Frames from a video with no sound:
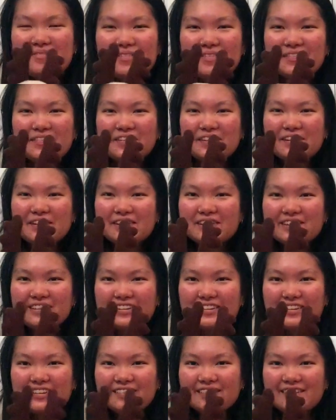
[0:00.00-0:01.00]
Of course,
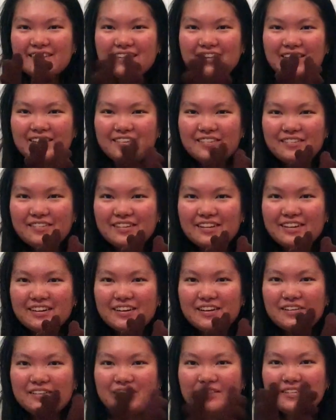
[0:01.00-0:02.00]
because the Lord
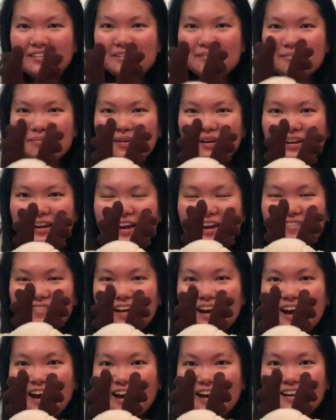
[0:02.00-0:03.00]
knows, but I've
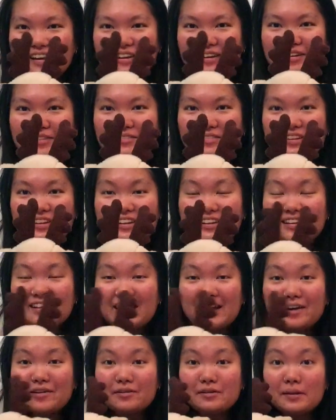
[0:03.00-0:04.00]
had him since
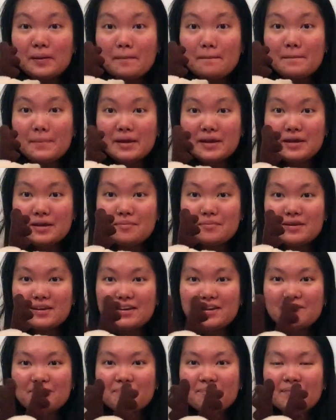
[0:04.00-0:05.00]
I was a
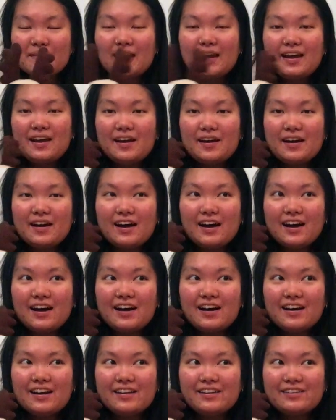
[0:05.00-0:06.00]
baby.
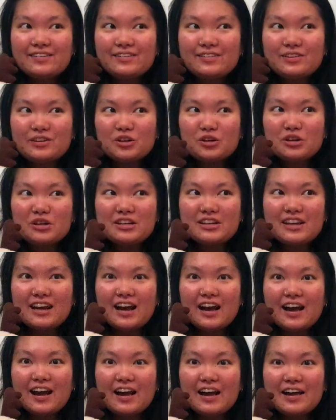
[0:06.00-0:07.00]
Story
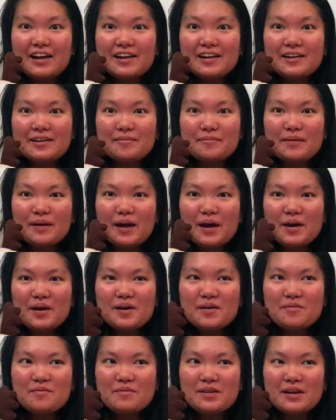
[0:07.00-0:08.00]
time.
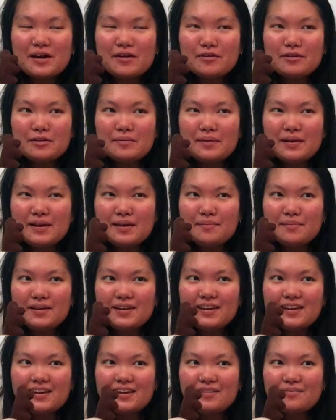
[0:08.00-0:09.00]
When I was a
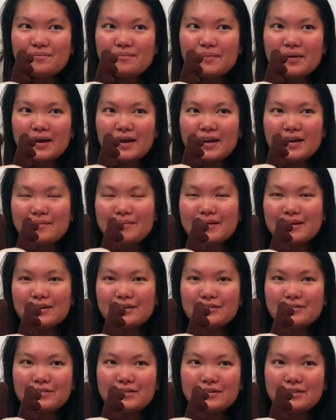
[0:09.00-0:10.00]
baby, my
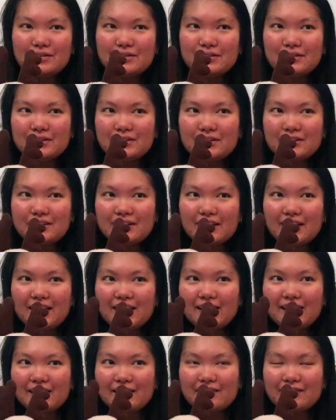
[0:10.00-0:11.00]
parents went to this
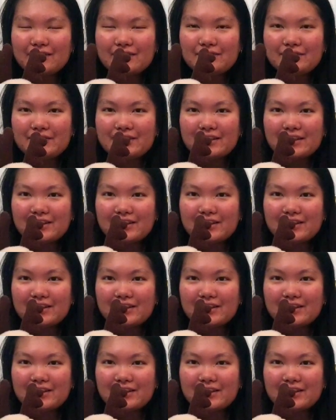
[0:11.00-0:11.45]
like Christmas